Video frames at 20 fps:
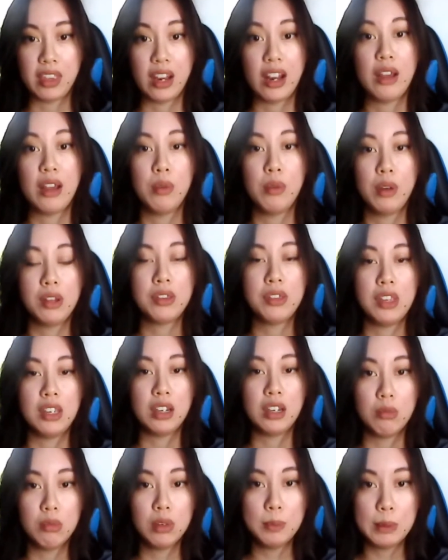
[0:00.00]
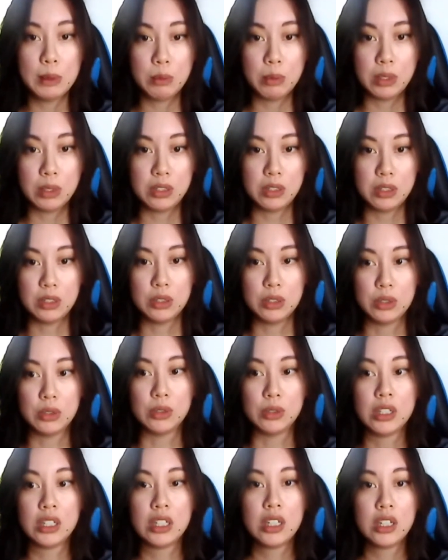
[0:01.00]
that I would think a woman would
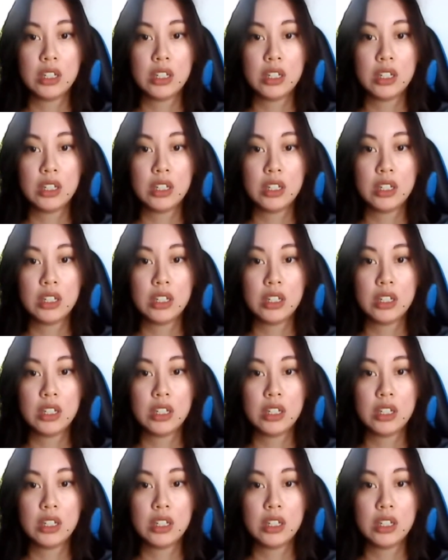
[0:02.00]
do,